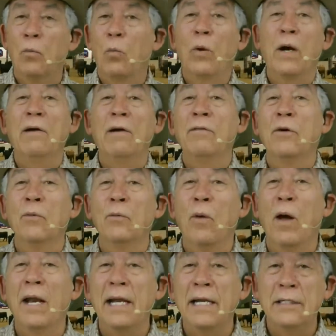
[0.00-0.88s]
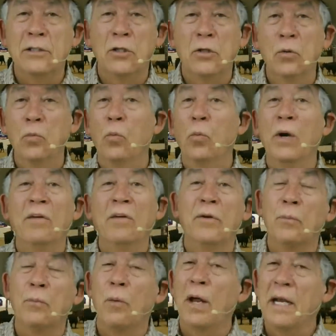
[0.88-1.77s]
where they're running to where
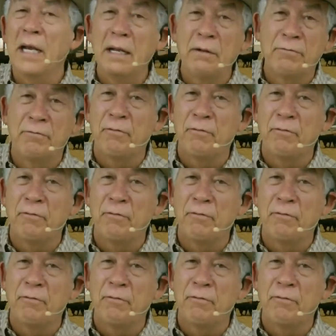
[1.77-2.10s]
they're running